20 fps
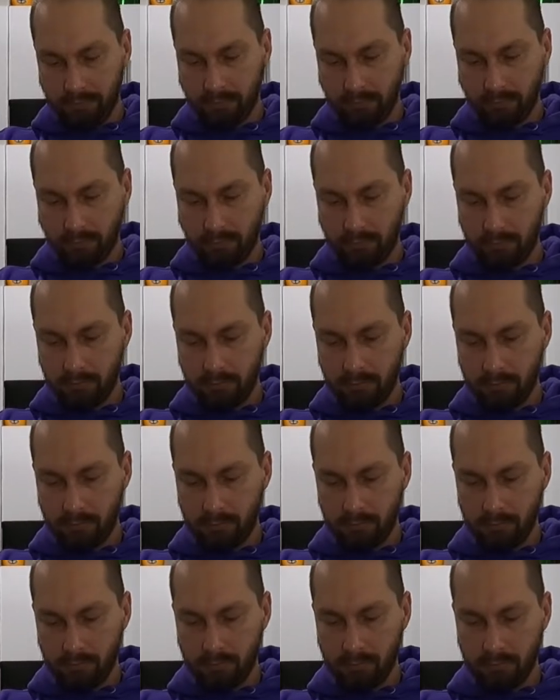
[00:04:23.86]

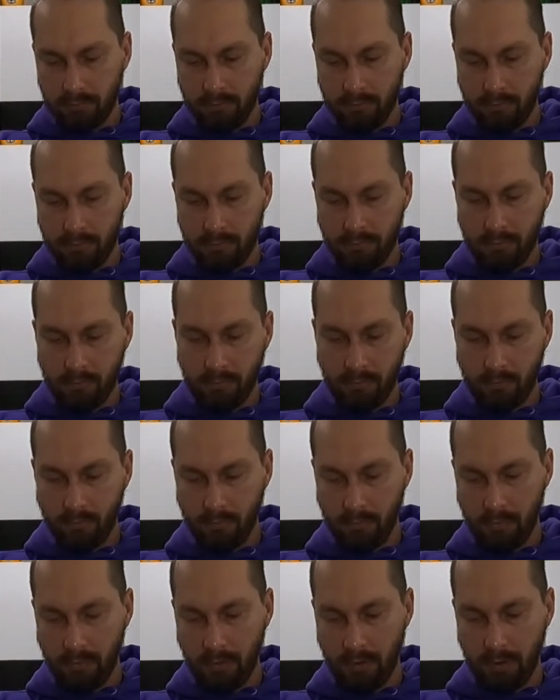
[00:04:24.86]

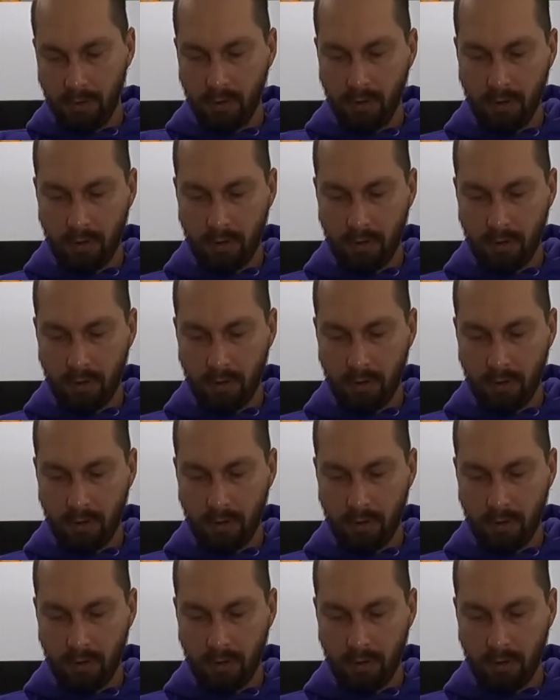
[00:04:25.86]
No one is speaking in this clip.